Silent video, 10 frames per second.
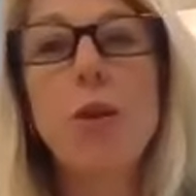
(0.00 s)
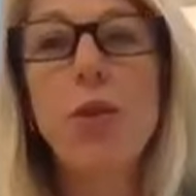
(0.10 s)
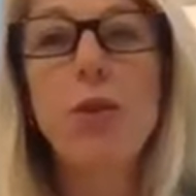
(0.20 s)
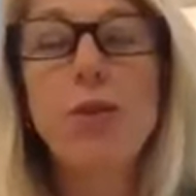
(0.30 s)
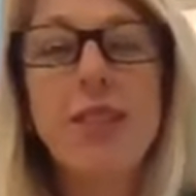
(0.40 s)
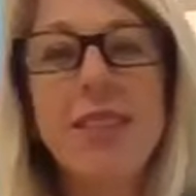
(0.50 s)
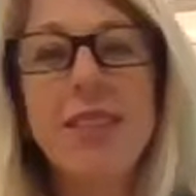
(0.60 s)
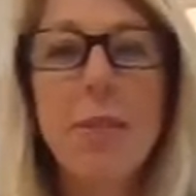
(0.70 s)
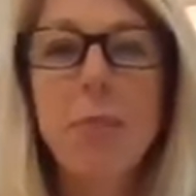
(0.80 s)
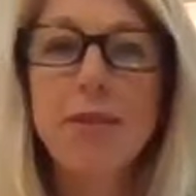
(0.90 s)
of those
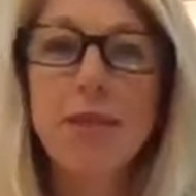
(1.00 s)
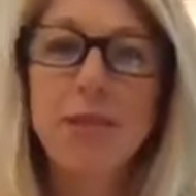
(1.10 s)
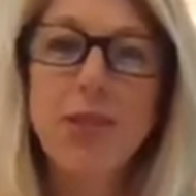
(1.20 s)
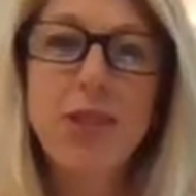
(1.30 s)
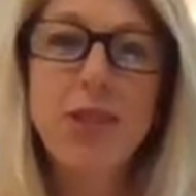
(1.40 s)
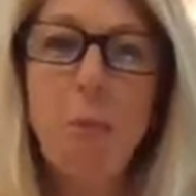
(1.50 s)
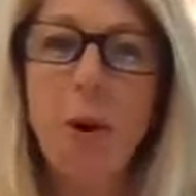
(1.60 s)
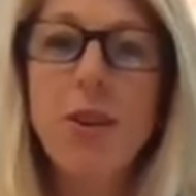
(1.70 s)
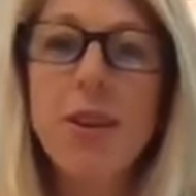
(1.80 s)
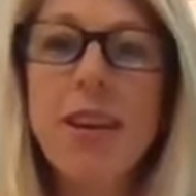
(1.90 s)
staples of
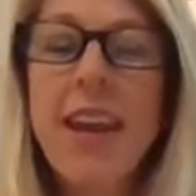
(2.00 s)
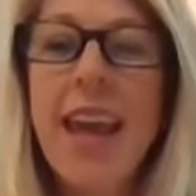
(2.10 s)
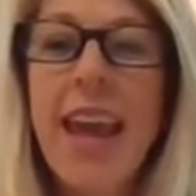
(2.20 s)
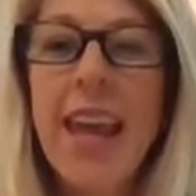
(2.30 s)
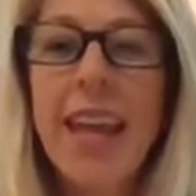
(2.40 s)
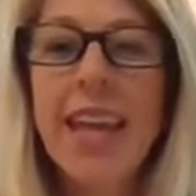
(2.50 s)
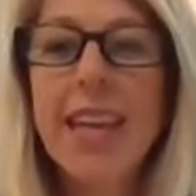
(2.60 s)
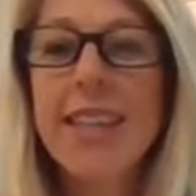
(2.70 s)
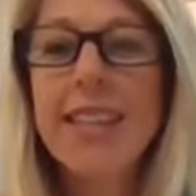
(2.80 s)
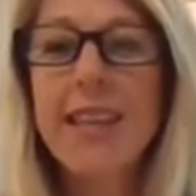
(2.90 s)
summer,
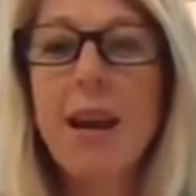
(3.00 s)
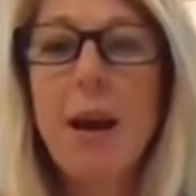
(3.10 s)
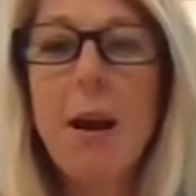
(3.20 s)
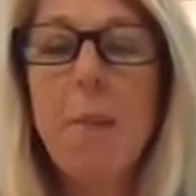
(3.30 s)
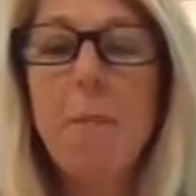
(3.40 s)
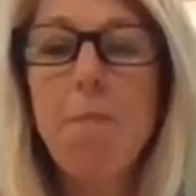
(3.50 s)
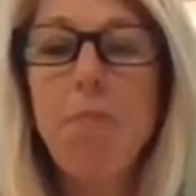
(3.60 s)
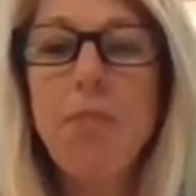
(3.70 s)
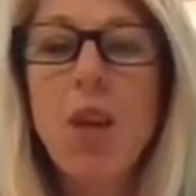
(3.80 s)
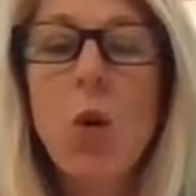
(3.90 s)
and
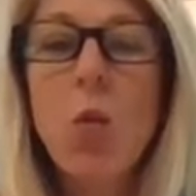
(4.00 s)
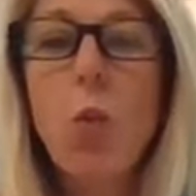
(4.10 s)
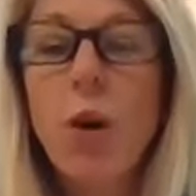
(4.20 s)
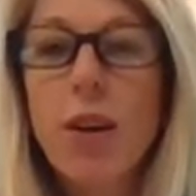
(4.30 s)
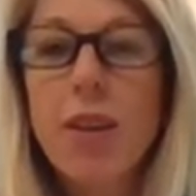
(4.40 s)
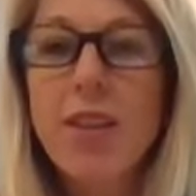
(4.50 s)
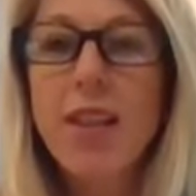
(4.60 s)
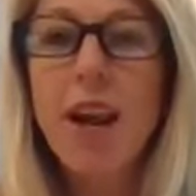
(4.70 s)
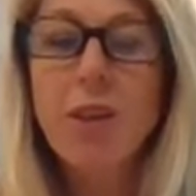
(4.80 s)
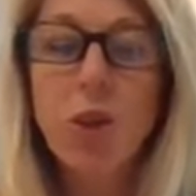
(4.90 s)
we're going to
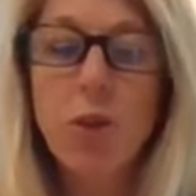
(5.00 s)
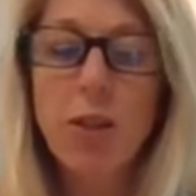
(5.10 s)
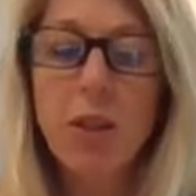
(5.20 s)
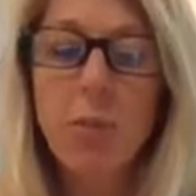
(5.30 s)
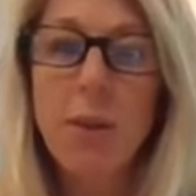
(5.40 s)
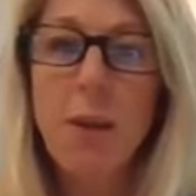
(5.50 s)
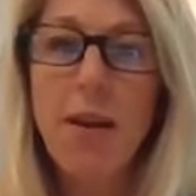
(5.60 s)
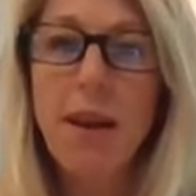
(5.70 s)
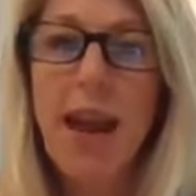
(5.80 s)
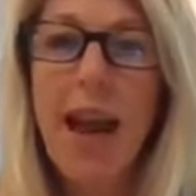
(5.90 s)
talk to you a little bit
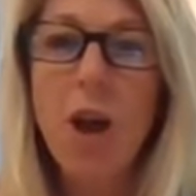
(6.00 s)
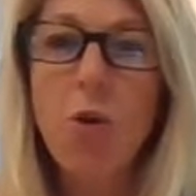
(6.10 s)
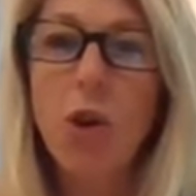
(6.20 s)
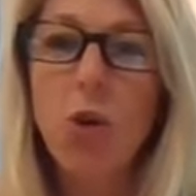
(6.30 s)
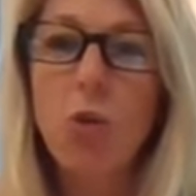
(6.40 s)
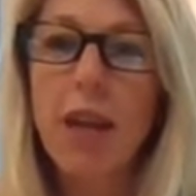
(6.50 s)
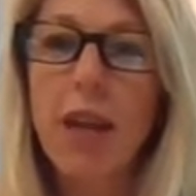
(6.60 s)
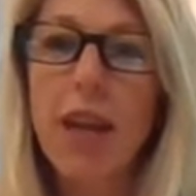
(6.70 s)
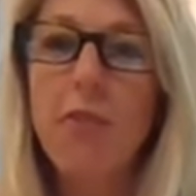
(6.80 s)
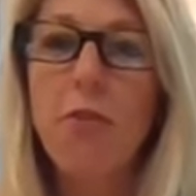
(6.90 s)
about how you
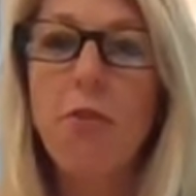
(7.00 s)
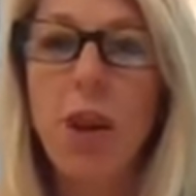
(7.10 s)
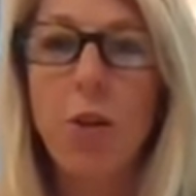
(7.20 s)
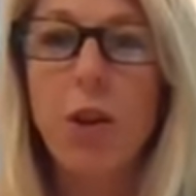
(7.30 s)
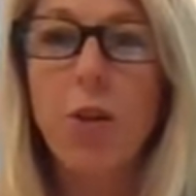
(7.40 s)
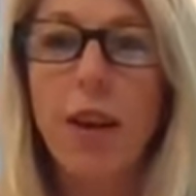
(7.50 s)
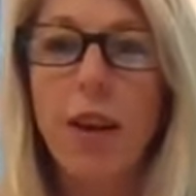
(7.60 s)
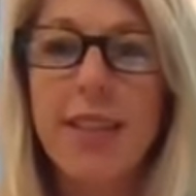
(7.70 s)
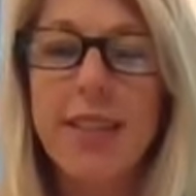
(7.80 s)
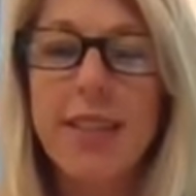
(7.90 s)
can vary your
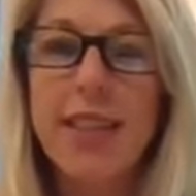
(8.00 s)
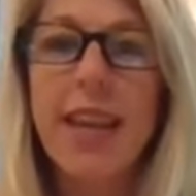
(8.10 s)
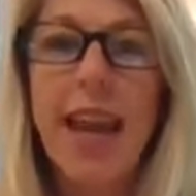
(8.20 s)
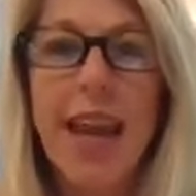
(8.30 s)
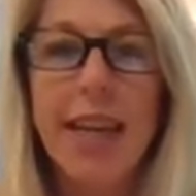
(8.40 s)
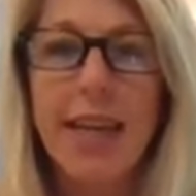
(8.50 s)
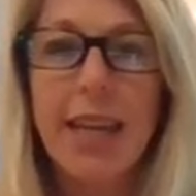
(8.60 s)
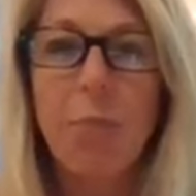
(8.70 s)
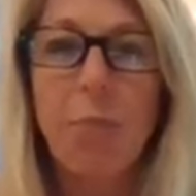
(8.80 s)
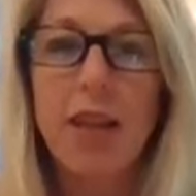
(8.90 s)
iced tea and
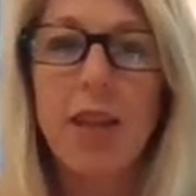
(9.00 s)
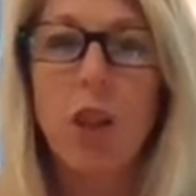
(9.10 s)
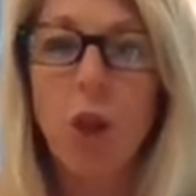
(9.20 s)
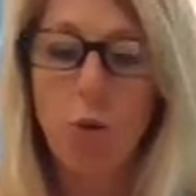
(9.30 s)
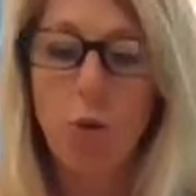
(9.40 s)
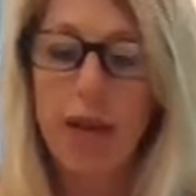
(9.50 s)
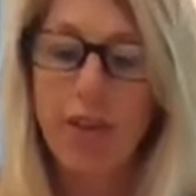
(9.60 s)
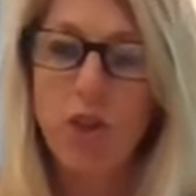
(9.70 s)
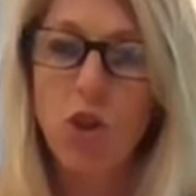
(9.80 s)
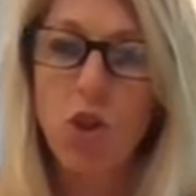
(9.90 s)
keep it low in
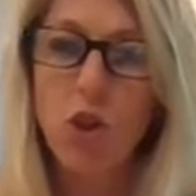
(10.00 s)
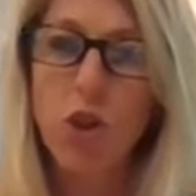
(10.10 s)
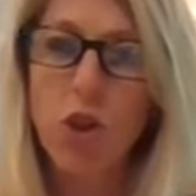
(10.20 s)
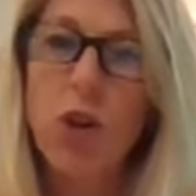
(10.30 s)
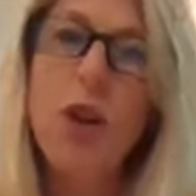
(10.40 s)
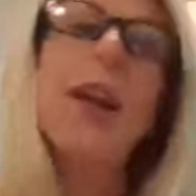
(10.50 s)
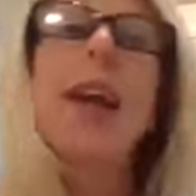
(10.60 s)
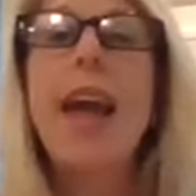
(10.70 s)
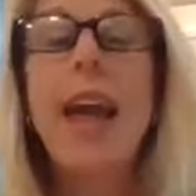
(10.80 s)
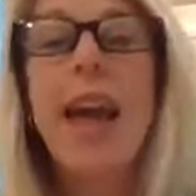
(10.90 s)
sugar
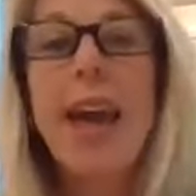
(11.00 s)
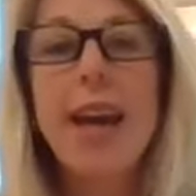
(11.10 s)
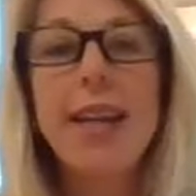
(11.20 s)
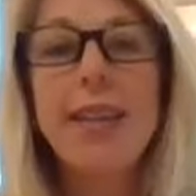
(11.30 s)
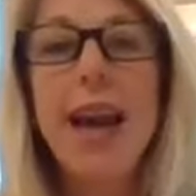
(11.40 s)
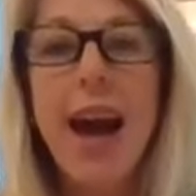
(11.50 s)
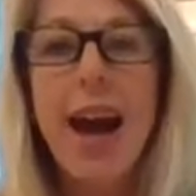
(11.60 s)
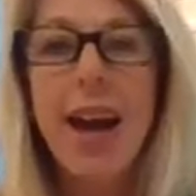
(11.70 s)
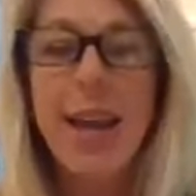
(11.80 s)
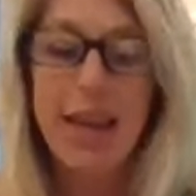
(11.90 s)
and
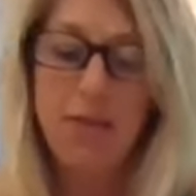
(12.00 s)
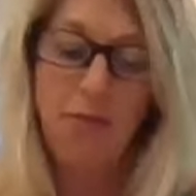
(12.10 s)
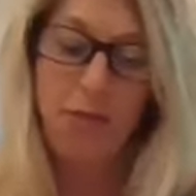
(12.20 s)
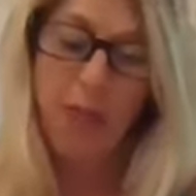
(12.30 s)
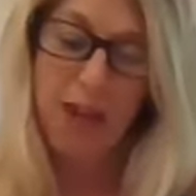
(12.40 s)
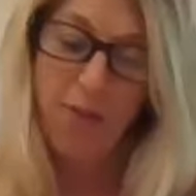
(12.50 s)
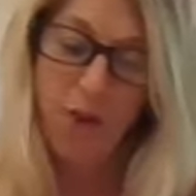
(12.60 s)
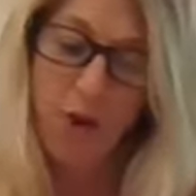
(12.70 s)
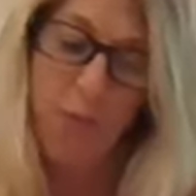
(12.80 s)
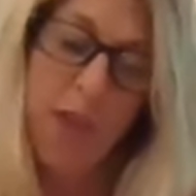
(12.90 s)
high in
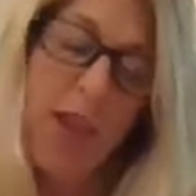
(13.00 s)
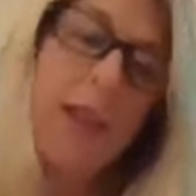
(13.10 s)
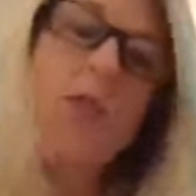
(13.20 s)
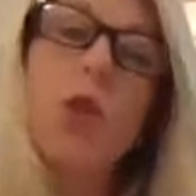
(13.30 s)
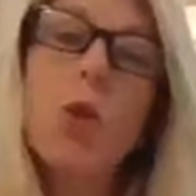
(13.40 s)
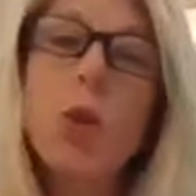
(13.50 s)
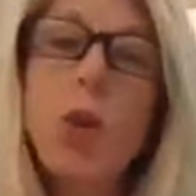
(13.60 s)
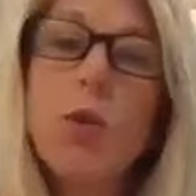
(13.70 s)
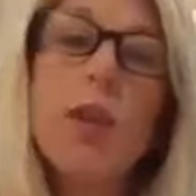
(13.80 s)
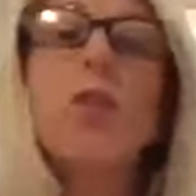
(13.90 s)
flavor. So you
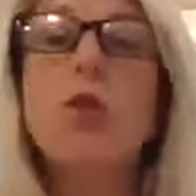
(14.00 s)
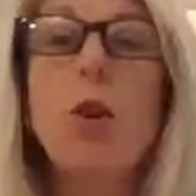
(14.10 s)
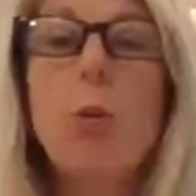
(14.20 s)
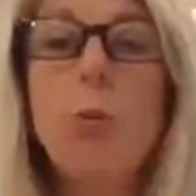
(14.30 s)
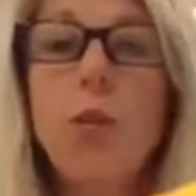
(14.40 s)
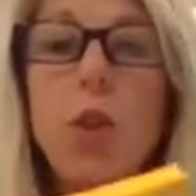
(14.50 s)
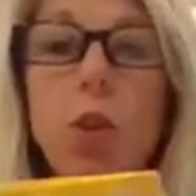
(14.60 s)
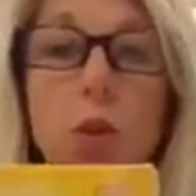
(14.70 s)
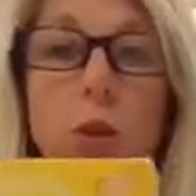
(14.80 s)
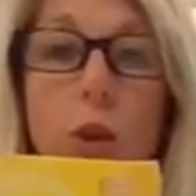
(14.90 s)
can start with
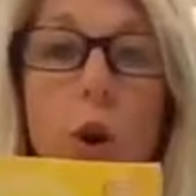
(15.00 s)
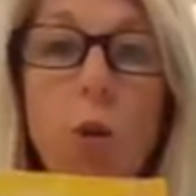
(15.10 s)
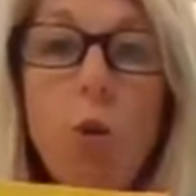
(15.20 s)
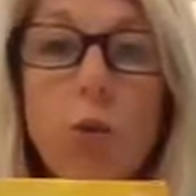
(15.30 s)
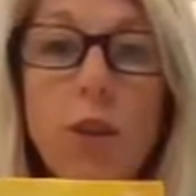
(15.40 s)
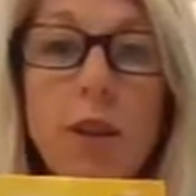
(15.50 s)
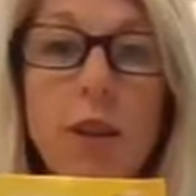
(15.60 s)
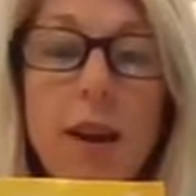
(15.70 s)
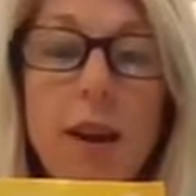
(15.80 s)
your own